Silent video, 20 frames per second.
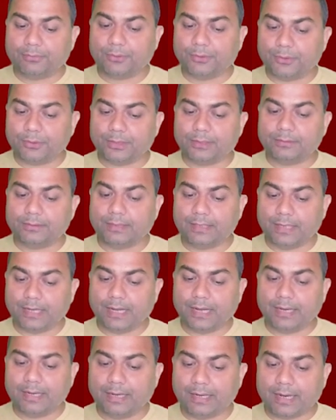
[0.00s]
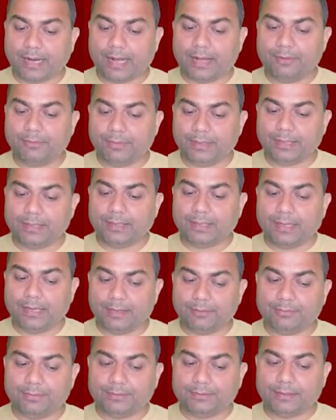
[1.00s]
focusing and driving
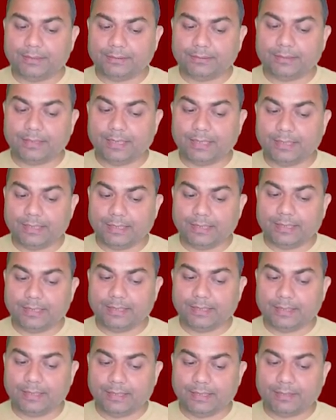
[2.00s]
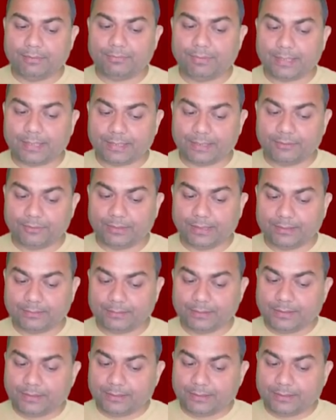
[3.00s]
efficiency and effectiveness.